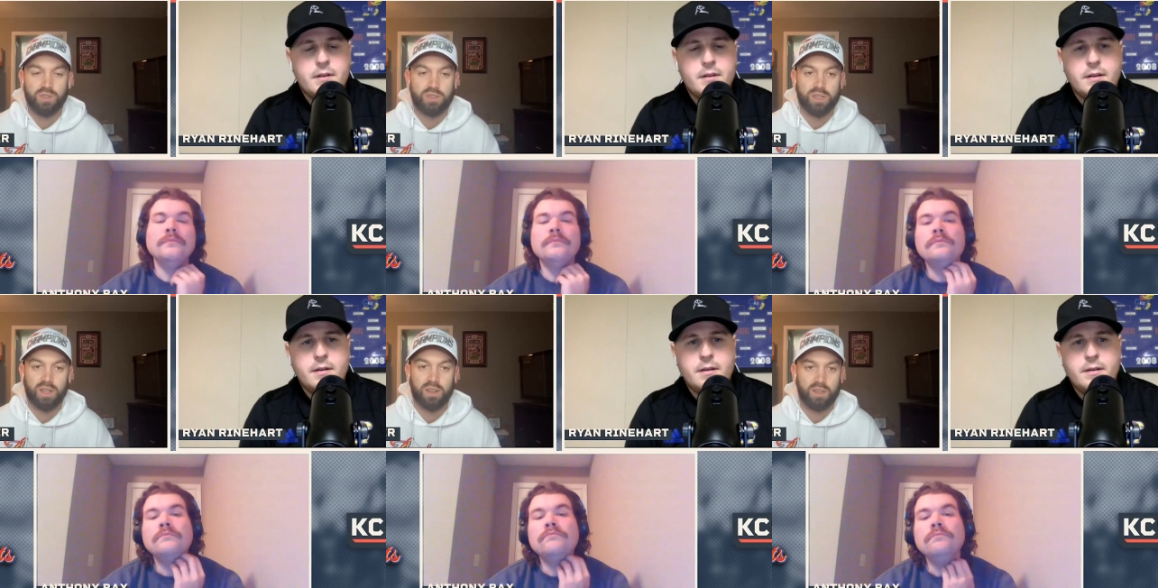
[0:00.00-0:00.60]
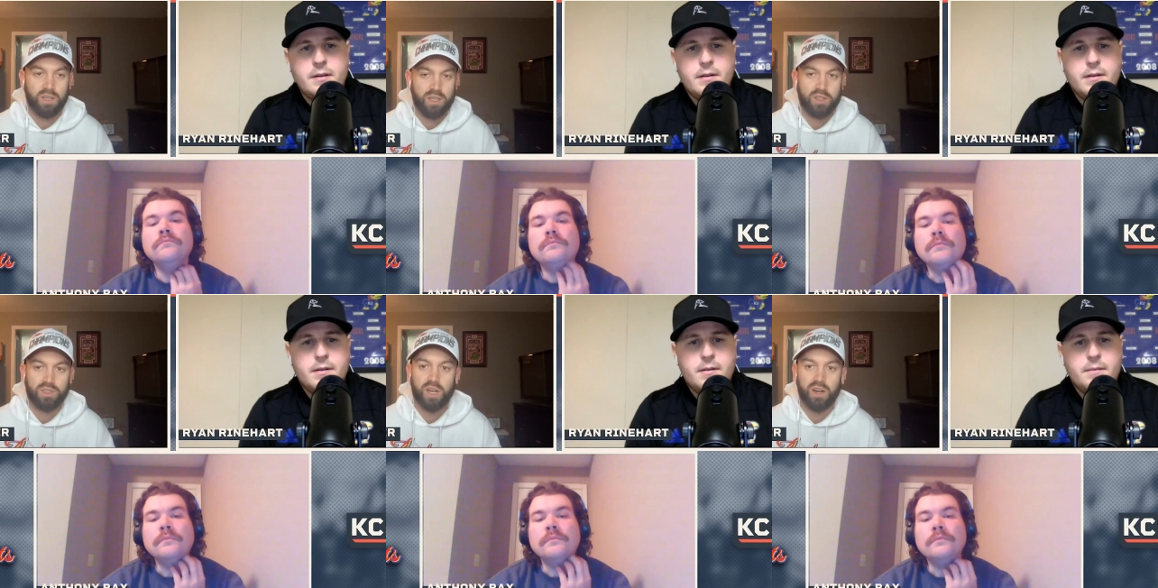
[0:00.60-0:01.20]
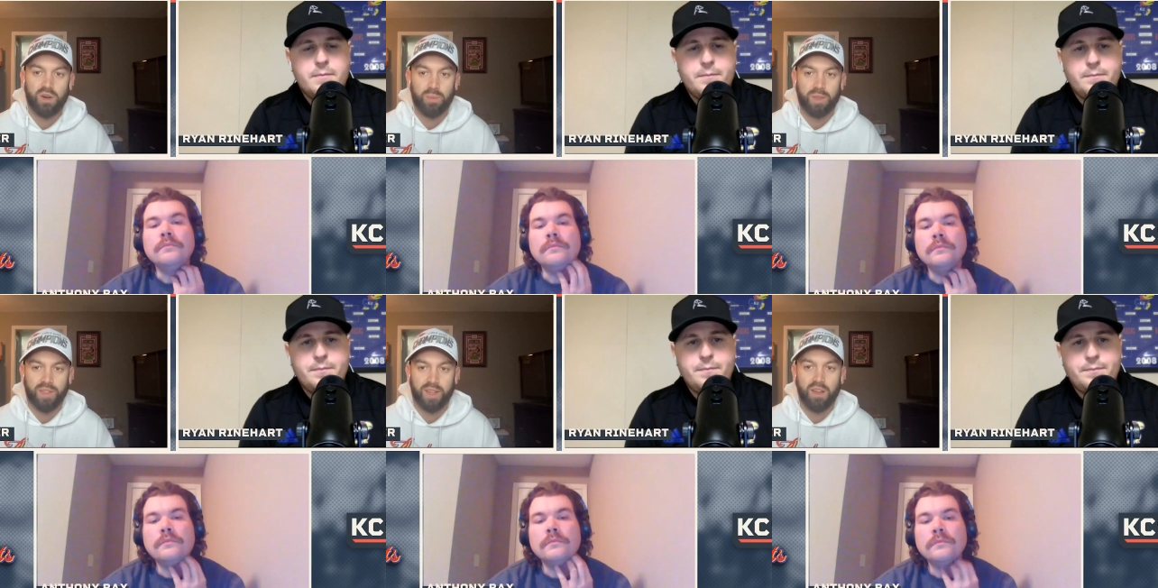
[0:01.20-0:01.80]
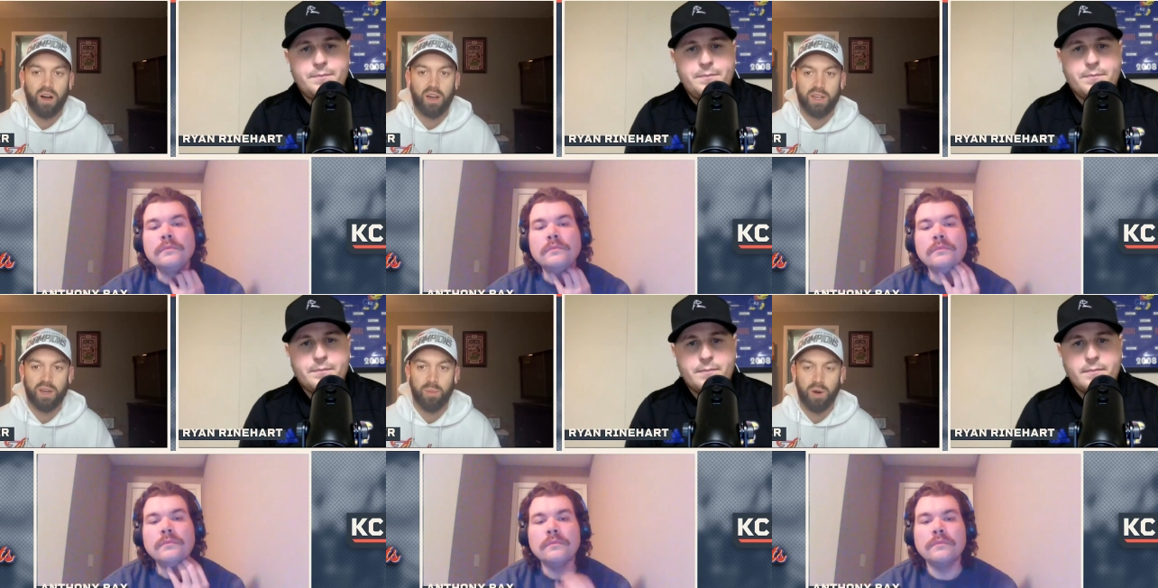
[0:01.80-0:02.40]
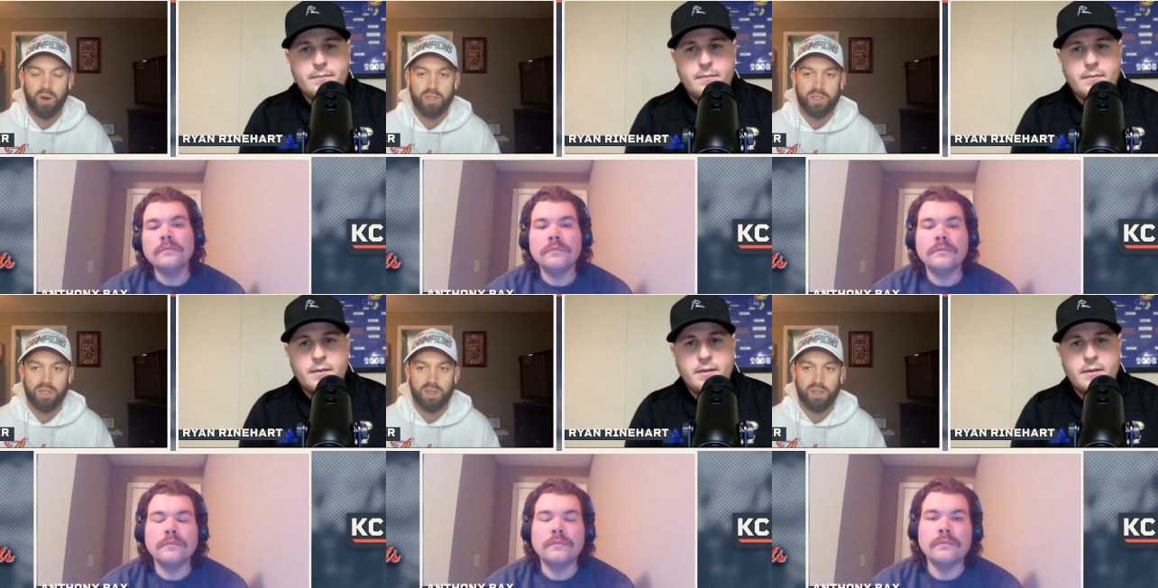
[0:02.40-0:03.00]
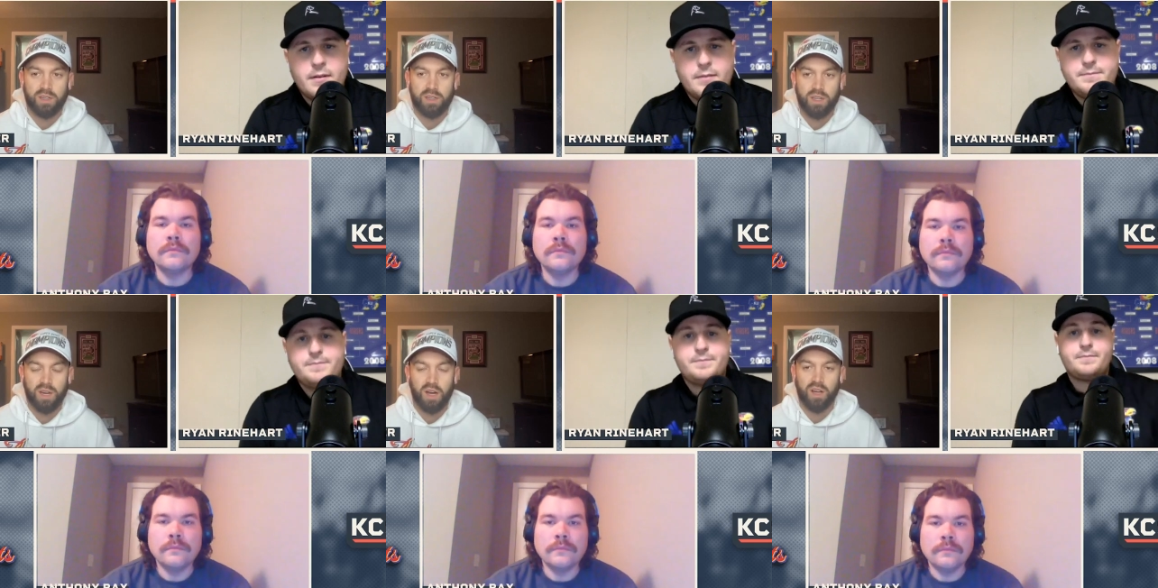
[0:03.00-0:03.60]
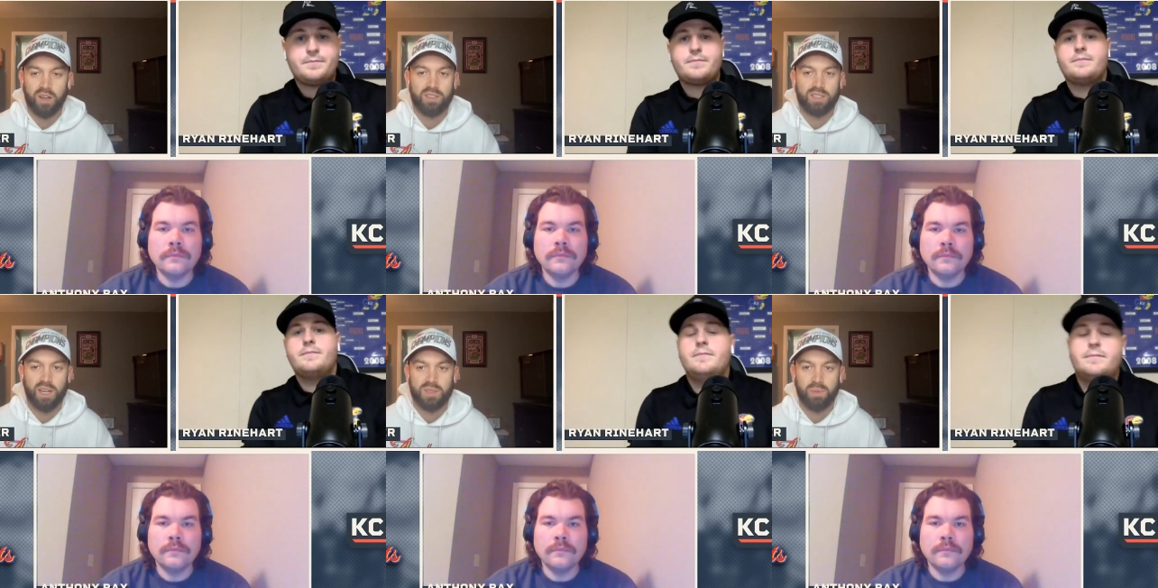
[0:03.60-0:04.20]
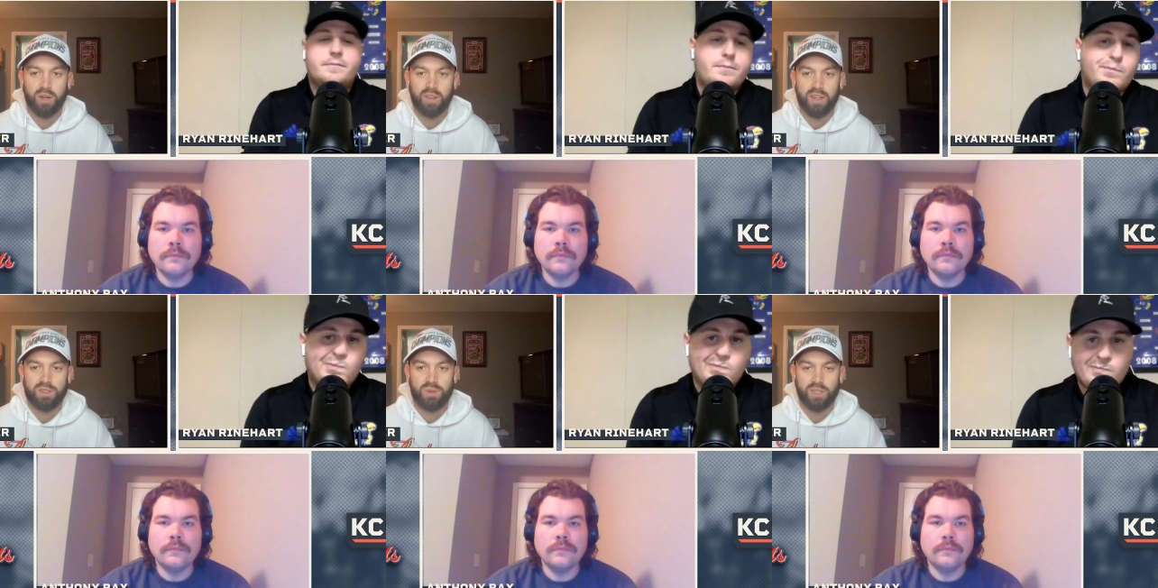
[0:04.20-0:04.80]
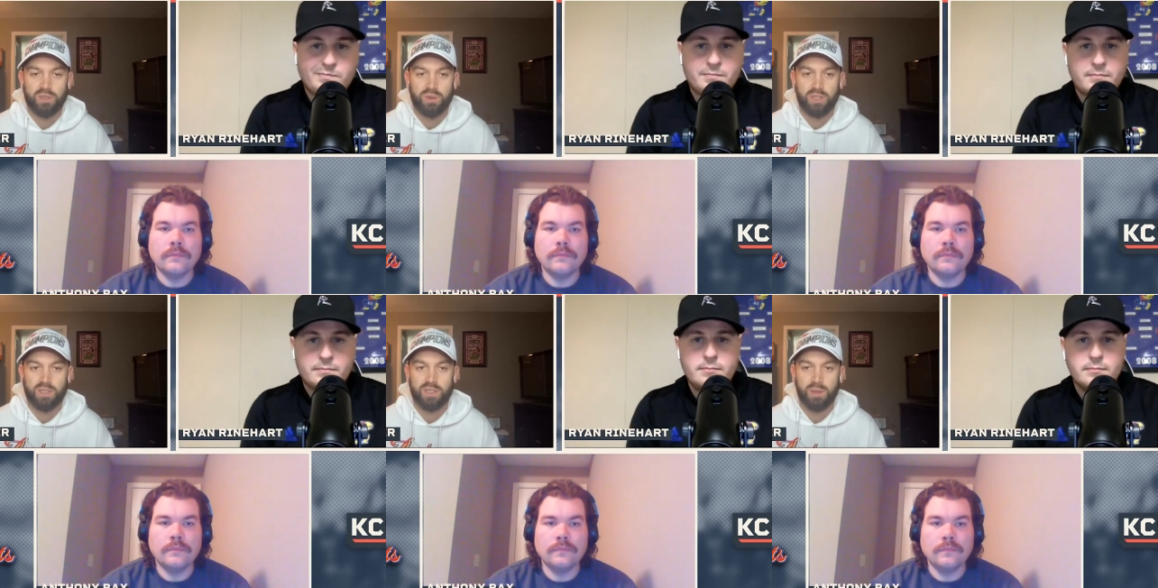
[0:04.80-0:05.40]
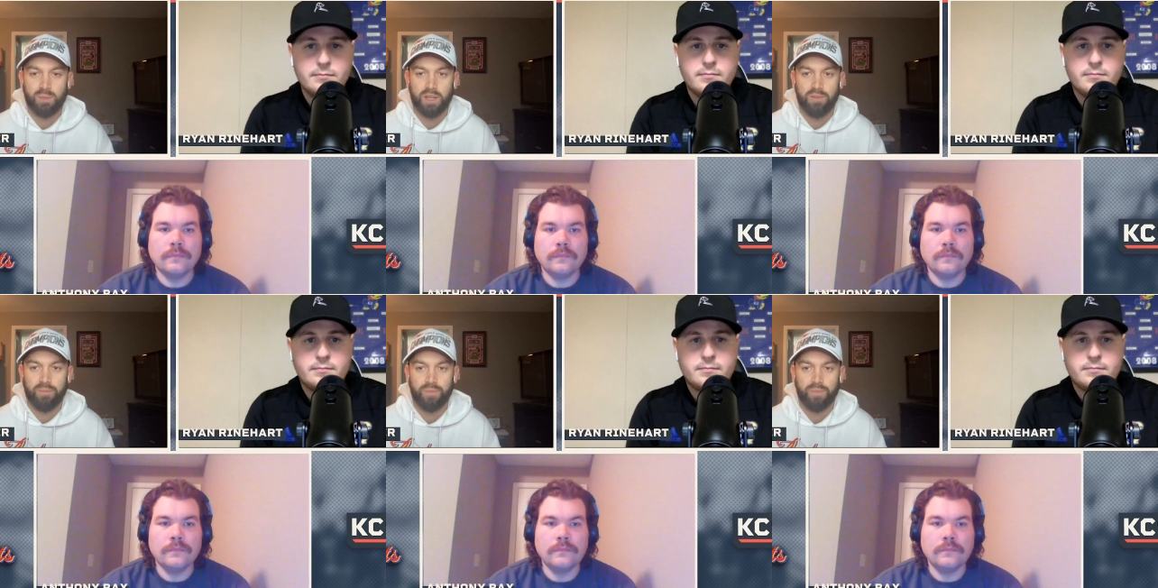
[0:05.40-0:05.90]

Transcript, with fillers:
Speaker 1: It's like you just got to hope that they lock in in March. Like a lot of these guys played on that twenty twenty team that